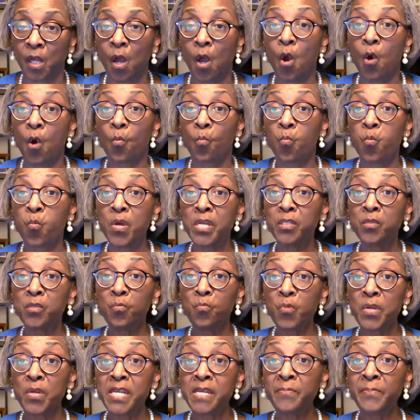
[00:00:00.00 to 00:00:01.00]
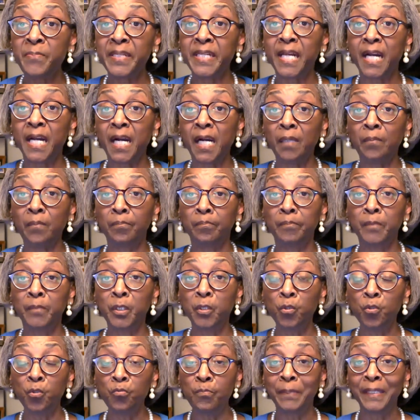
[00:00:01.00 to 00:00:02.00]
When we become
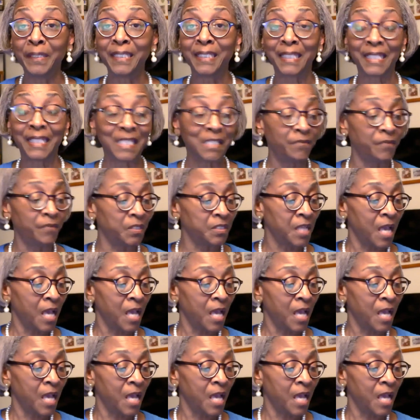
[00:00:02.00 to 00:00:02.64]
new believers